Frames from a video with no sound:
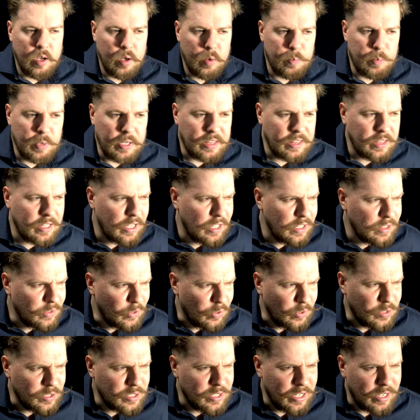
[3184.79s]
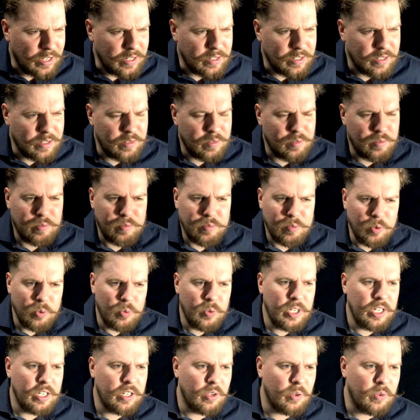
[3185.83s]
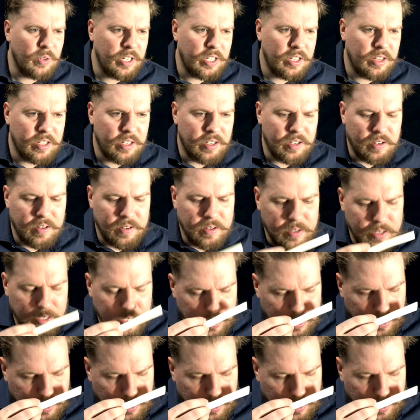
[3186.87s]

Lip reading: But then there's that fruity note in there,